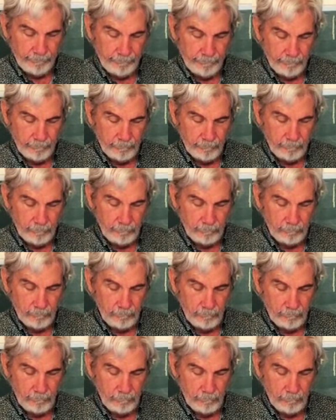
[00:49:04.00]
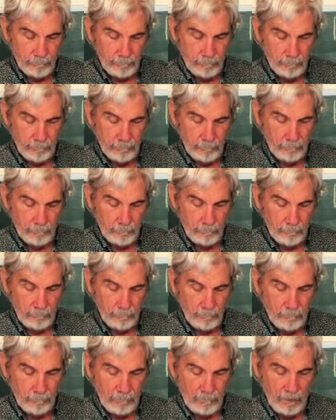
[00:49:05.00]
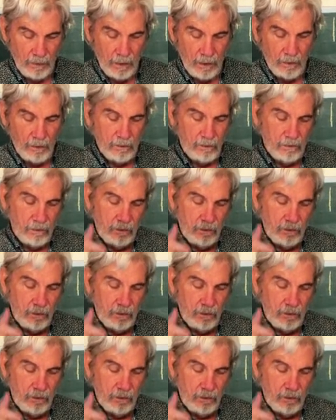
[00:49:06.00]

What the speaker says: Nobody speaks.